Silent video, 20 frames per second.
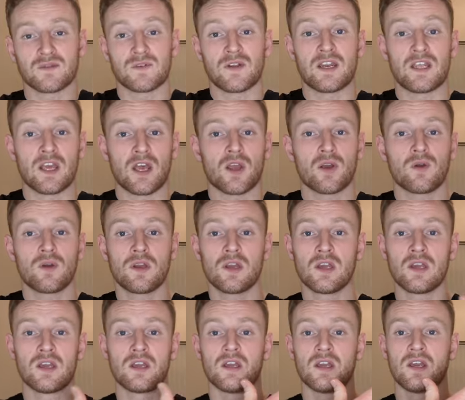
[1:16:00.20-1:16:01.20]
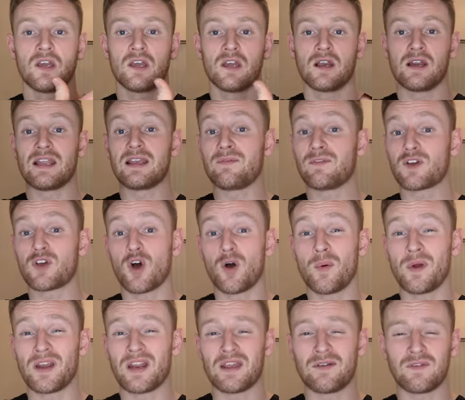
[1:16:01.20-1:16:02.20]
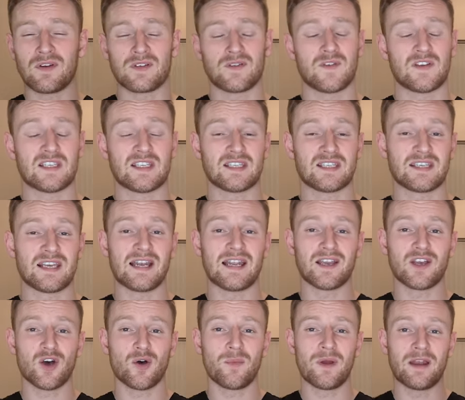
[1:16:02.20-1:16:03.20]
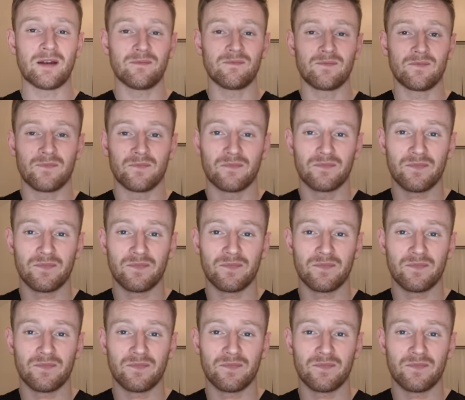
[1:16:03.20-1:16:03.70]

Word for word: this video, leave a comment, even if it's a silly comment,